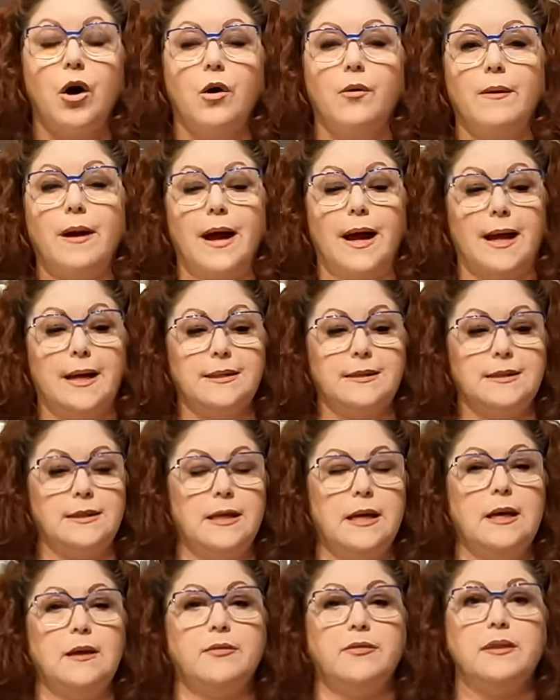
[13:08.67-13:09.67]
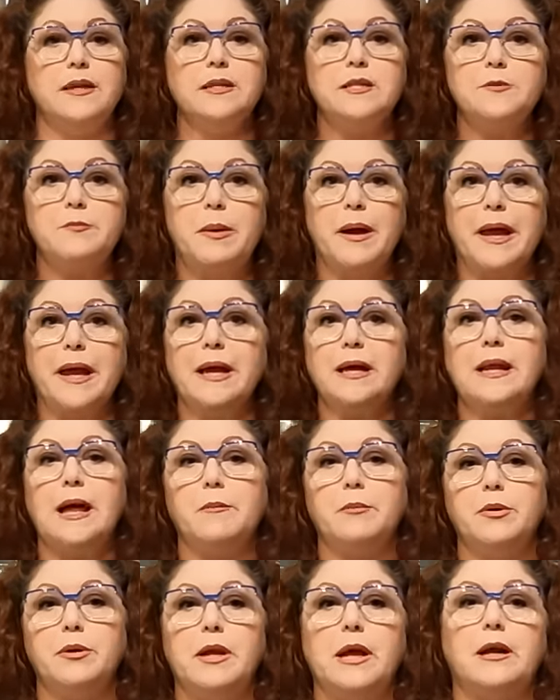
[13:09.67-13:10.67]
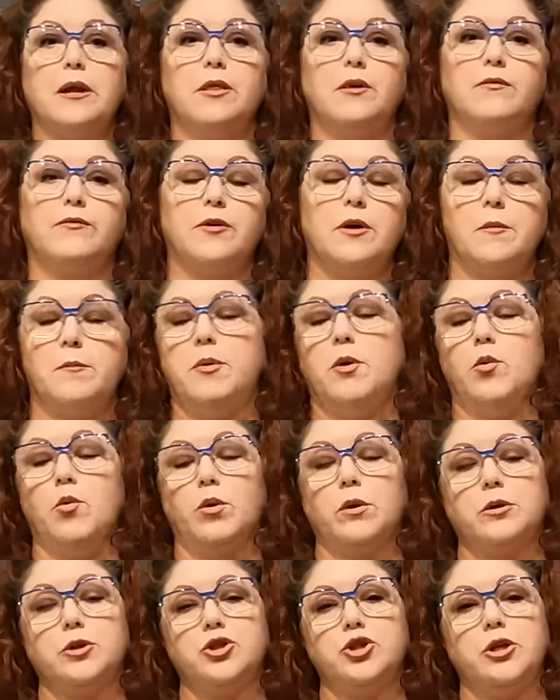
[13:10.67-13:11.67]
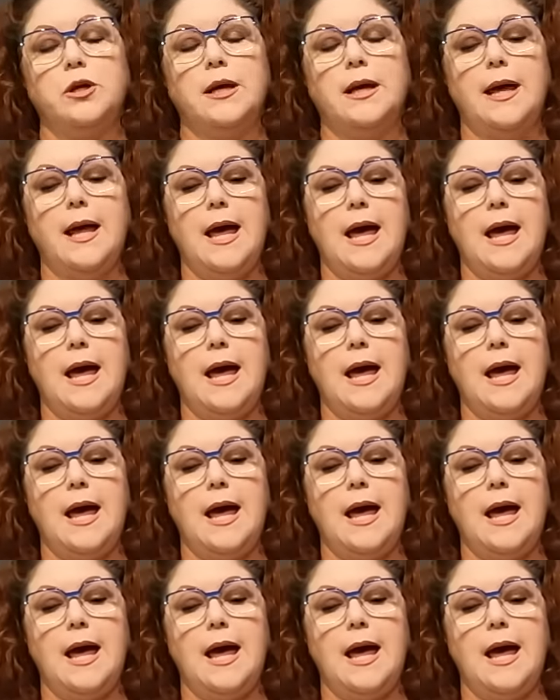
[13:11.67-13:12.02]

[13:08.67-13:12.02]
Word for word: All right, this pan I put out on the front porch